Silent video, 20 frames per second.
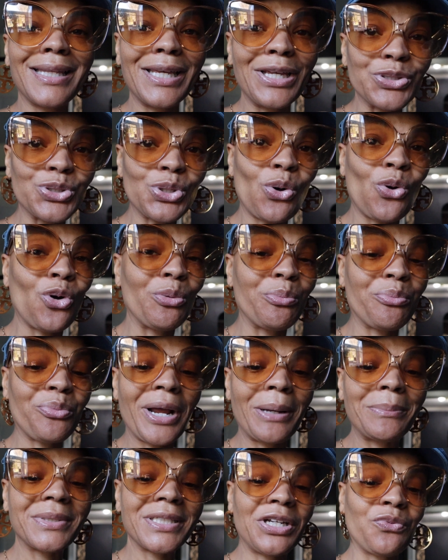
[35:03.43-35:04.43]
things all
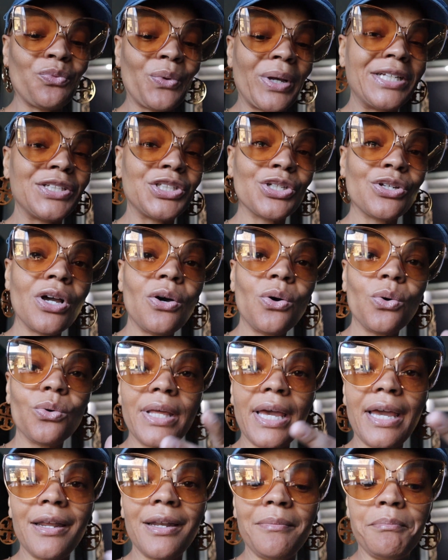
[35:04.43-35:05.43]
prepped and ready to go,
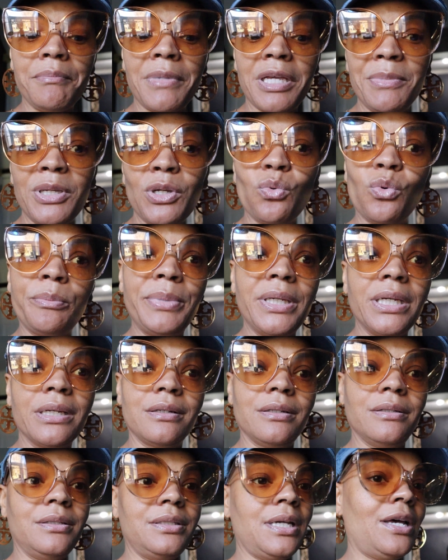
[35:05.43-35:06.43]
that maybe it would be a
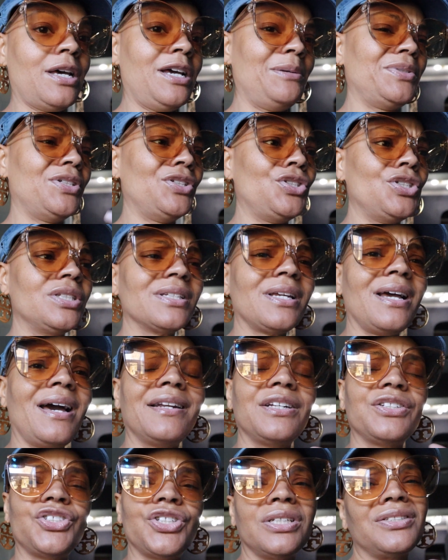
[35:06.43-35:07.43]
good time to just
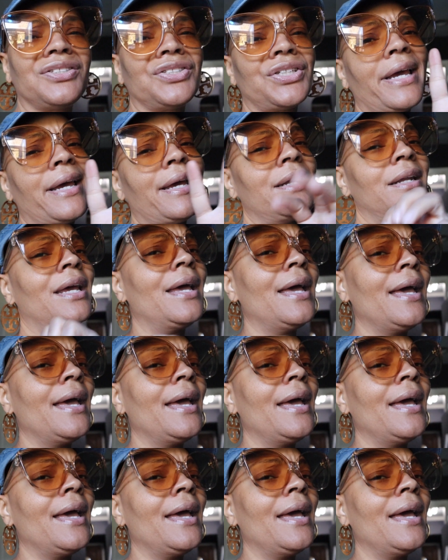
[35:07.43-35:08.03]
kind of chit chat